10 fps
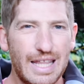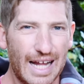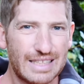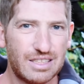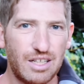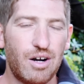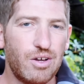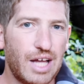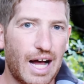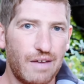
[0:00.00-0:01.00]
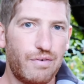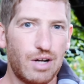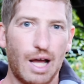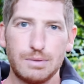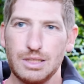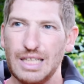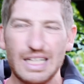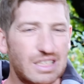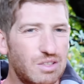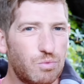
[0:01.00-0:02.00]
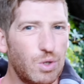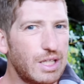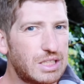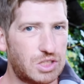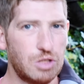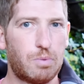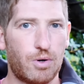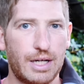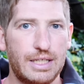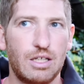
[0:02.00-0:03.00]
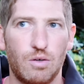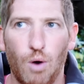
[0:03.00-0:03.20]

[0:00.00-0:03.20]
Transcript: In that scenario, the iPhone option isn't really super ideal.